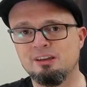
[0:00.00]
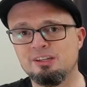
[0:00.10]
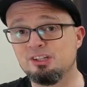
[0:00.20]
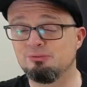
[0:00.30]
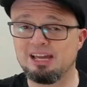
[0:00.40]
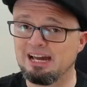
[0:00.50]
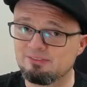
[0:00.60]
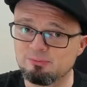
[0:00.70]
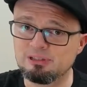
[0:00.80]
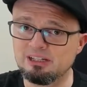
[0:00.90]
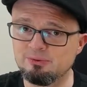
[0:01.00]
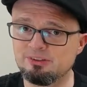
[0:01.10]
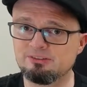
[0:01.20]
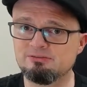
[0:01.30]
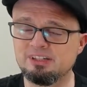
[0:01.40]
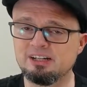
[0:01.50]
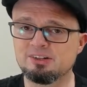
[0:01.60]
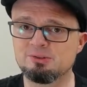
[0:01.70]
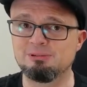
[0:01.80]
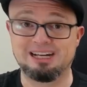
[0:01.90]
You don't have to play it with your
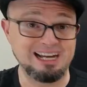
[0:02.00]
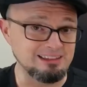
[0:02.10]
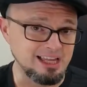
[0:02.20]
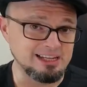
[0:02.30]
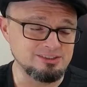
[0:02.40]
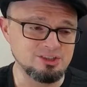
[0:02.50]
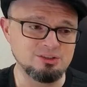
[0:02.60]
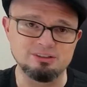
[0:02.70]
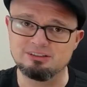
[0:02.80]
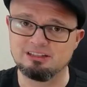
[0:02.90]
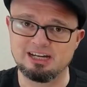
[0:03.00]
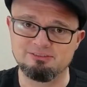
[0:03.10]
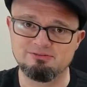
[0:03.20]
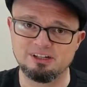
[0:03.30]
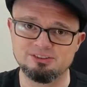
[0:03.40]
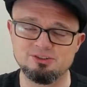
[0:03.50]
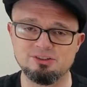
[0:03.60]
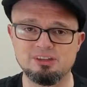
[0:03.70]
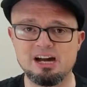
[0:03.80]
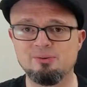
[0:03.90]
fingers, but I like to. It's a lot of fun to
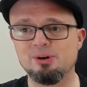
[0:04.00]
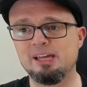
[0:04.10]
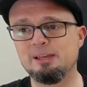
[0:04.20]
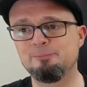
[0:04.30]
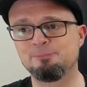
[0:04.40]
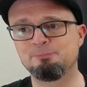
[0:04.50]
do that way.